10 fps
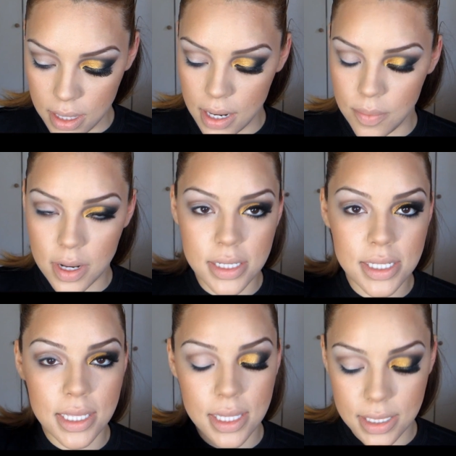Then I'm going to
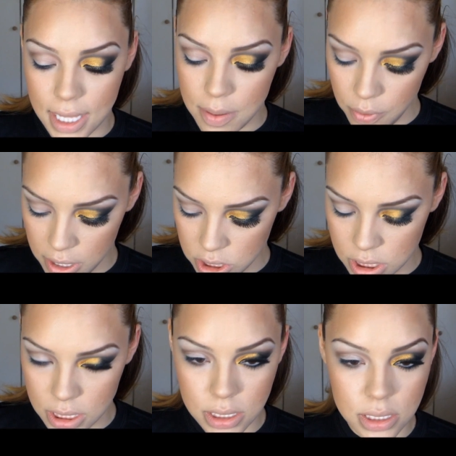take the same
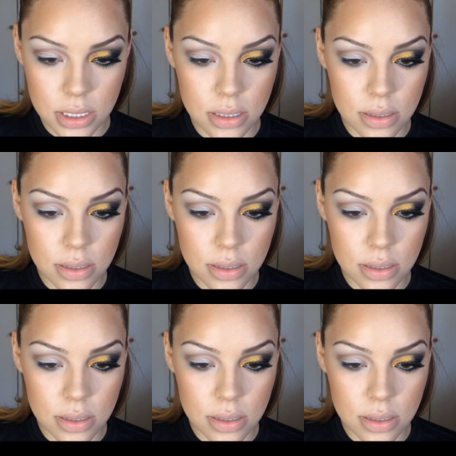brushes